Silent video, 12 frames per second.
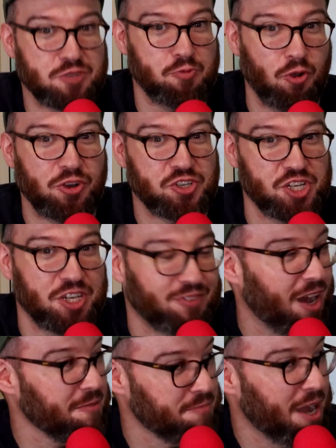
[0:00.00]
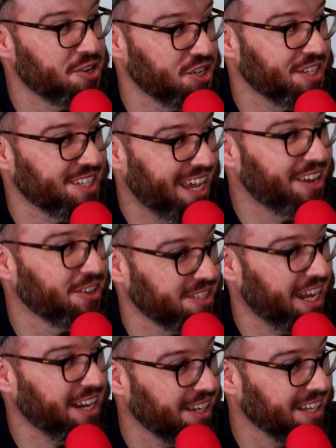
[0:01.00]
portion of our budget to
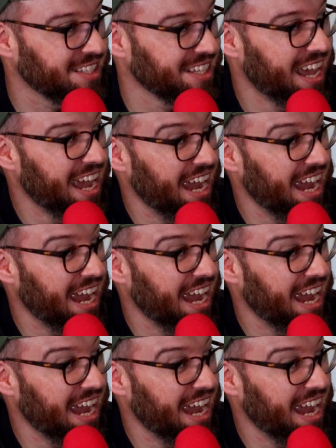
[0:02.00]
entertain us,